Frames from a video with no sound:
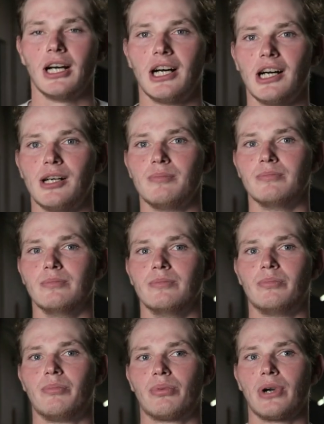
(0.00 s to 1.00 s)

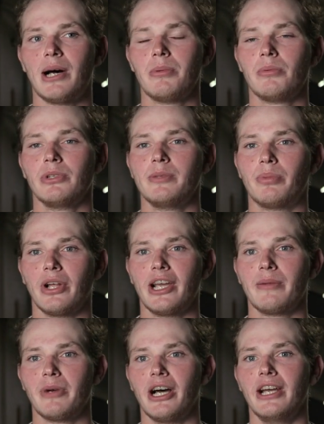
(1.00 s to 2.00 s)
Probably
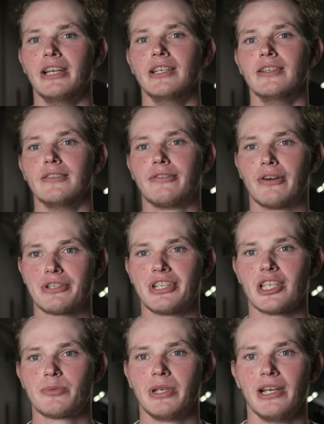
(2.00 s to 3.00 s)
playing my
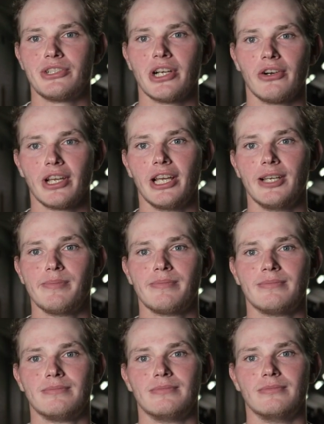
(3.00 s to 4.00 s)
first SPHL
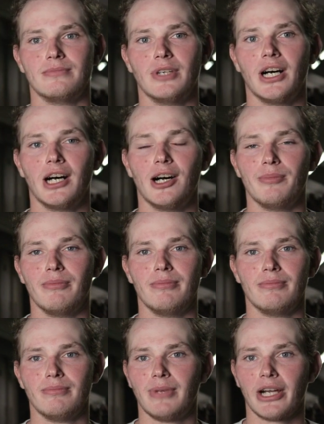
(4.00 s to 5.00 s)
game.
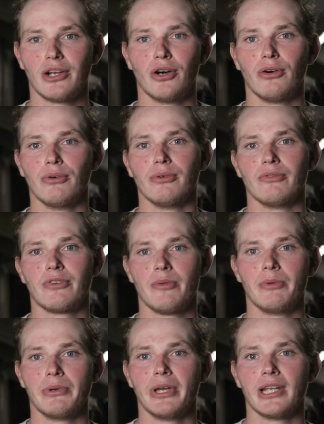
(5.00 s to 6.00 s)
My goal
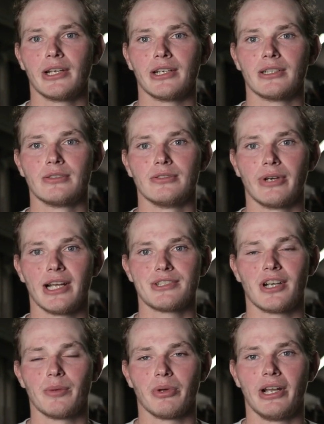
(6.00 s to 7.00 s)
from the beginning when I
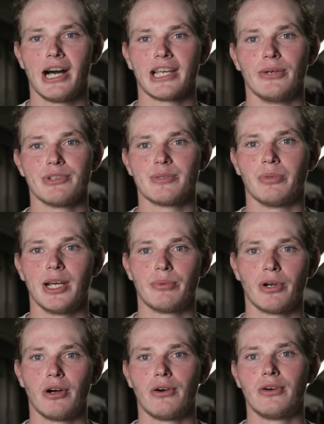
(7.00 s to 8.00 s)
started playing hockey was to play
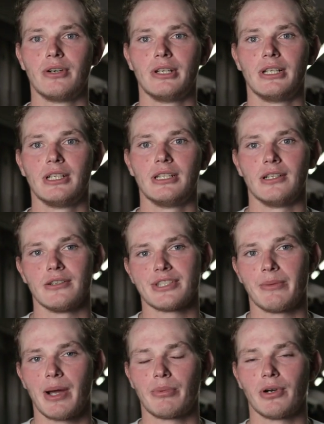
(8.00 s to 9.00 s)
pro,
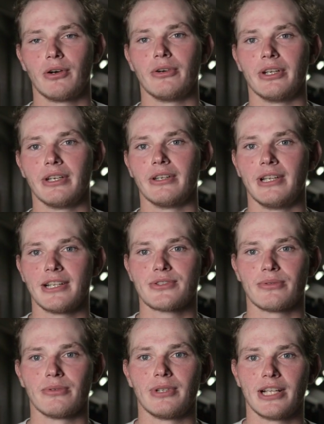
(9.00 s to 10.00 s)
semi-pro, and
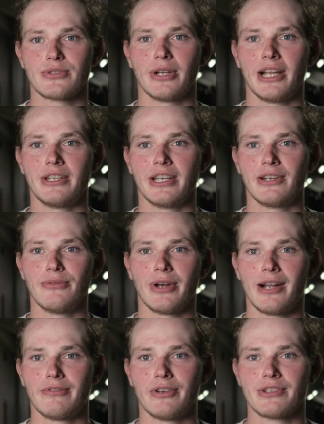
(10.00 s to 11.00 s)
that's what I did.
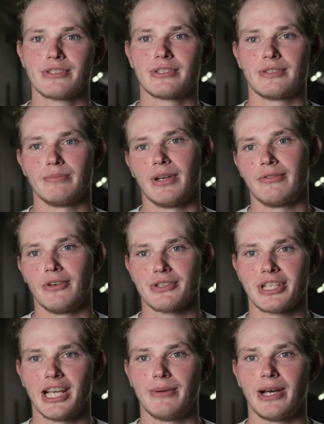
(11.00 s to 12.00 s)
And when I first my
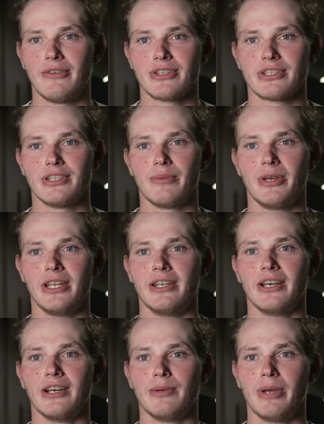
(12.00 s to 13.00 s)
first game, obviously, I
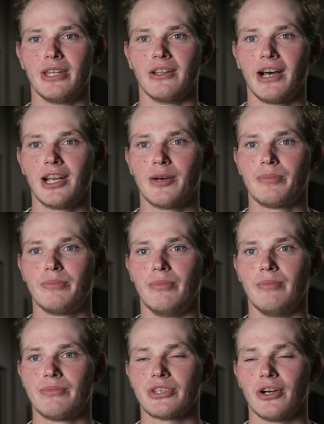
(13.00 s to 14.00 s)
made the lineup,
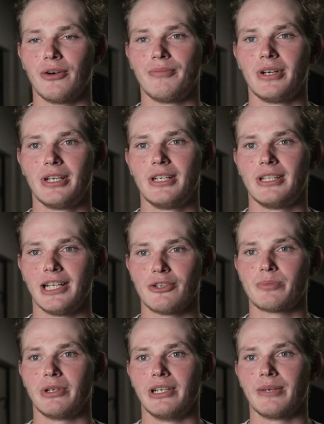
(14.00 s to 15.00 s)
so that
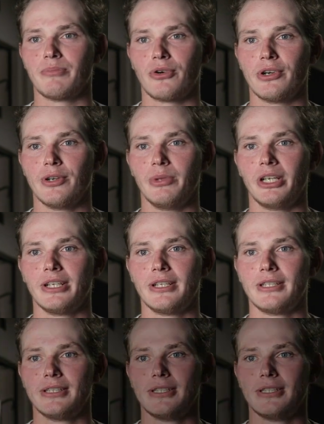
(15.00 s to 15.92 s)
was pretty important to me.